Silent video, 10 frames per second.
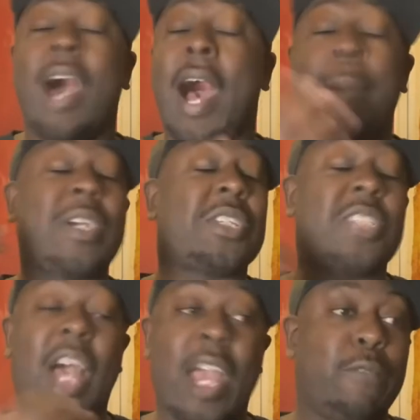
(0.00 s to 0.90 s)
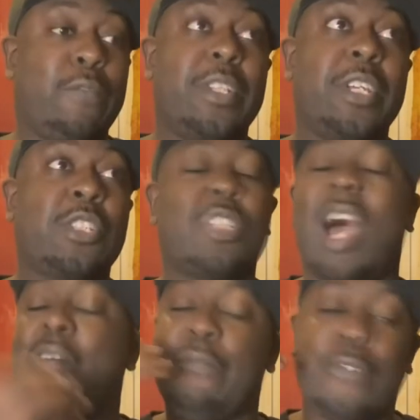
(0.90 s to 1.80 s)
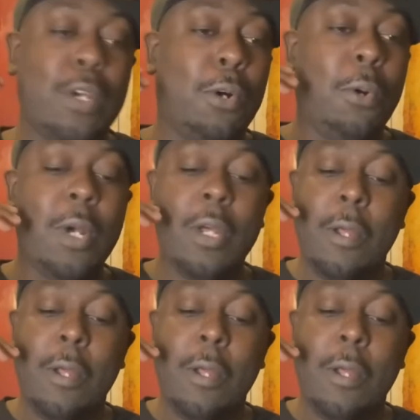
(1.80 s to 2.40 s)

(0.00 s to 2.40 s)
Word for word: I'm excited for this because I feel